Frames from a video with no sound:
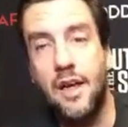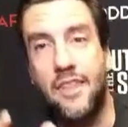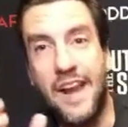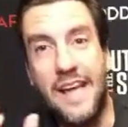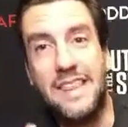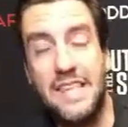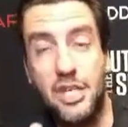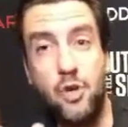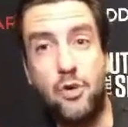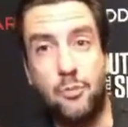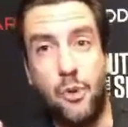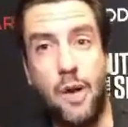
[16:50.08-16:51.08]
that I think you
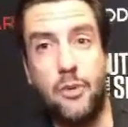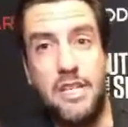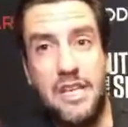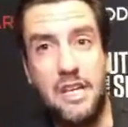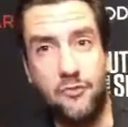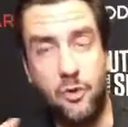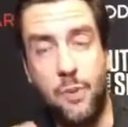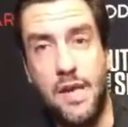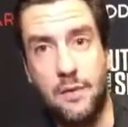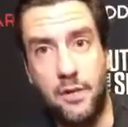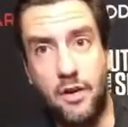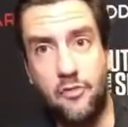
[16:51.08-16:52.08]
could probably get if you
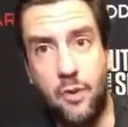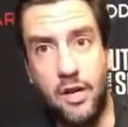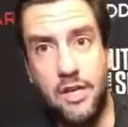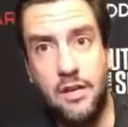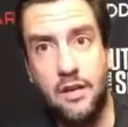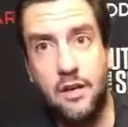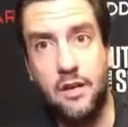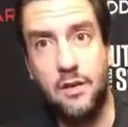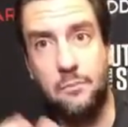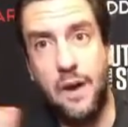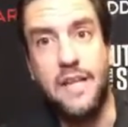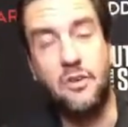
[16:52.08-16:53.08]
paid him enough money
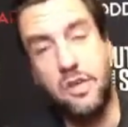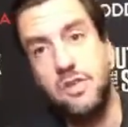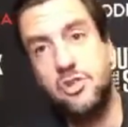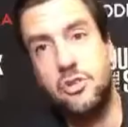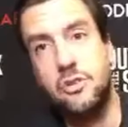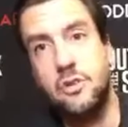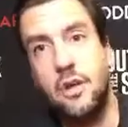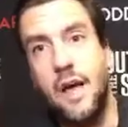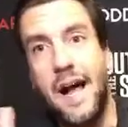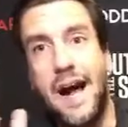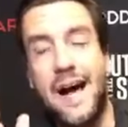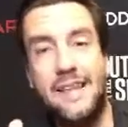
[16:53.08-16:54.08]
Mike Leach.
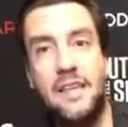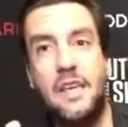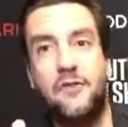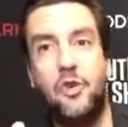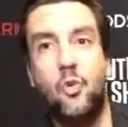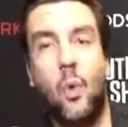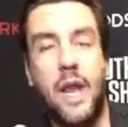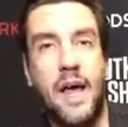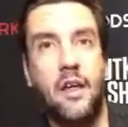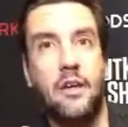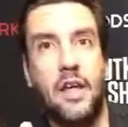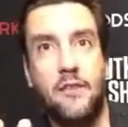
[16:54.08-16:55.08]
I think if you went
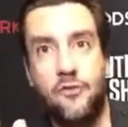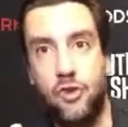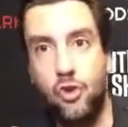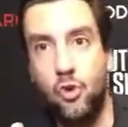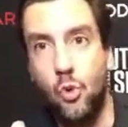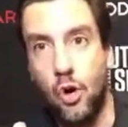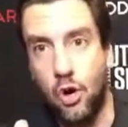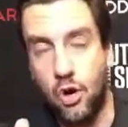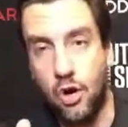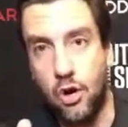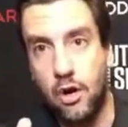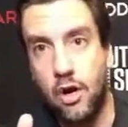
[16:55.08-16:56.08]
out, if you
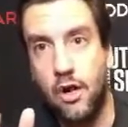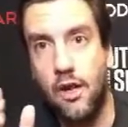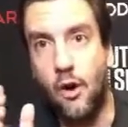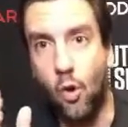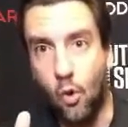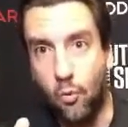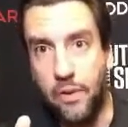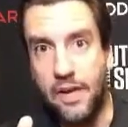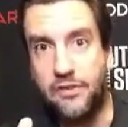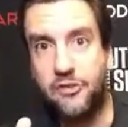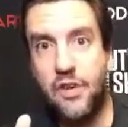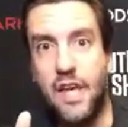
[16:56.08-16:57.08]
are Ole
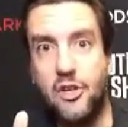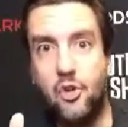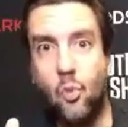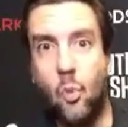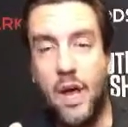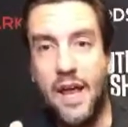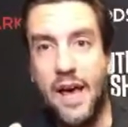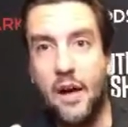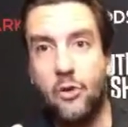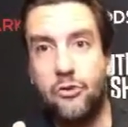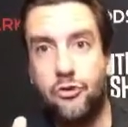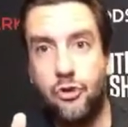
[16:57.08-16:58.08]
Miss and you went
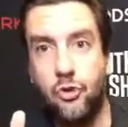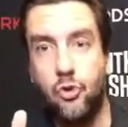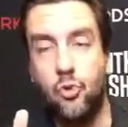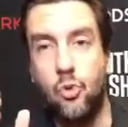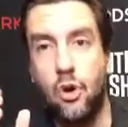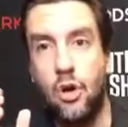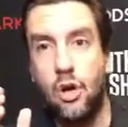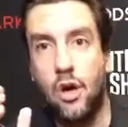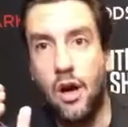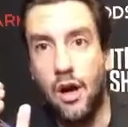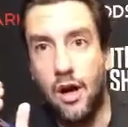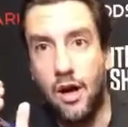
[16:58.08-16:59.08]
out to,
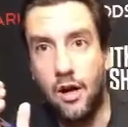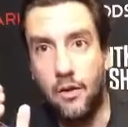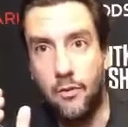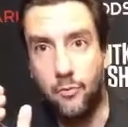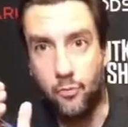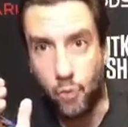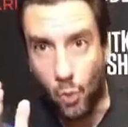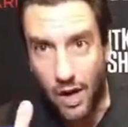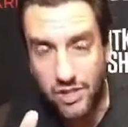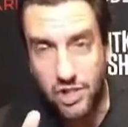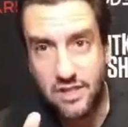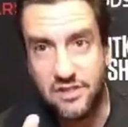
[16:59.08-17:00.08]
uh, to
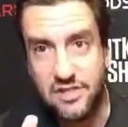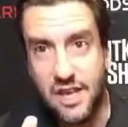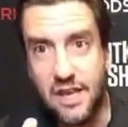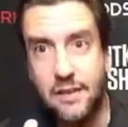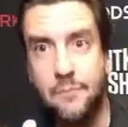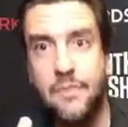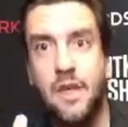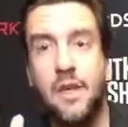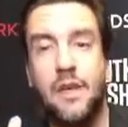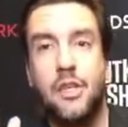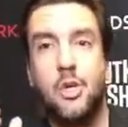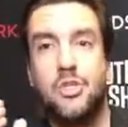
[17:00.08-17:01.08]
Washington State,
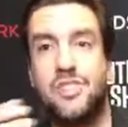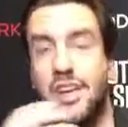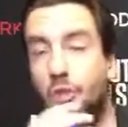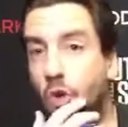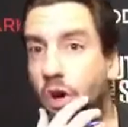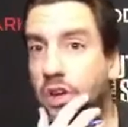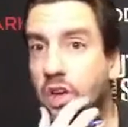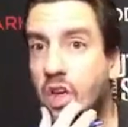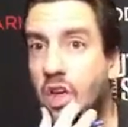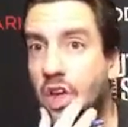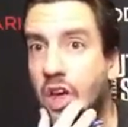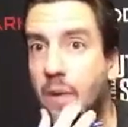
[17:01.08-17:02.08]
you'd say, look,
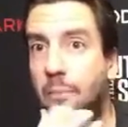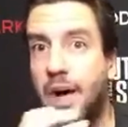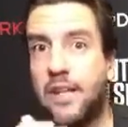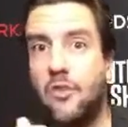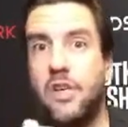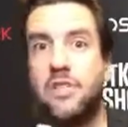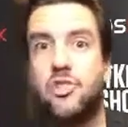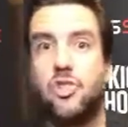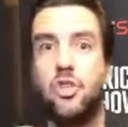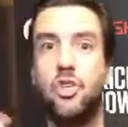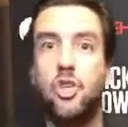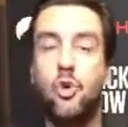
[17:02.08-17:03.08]
Mike Leach,
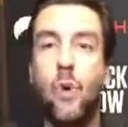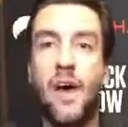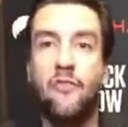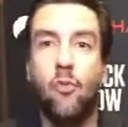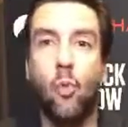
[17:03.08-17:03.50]
you have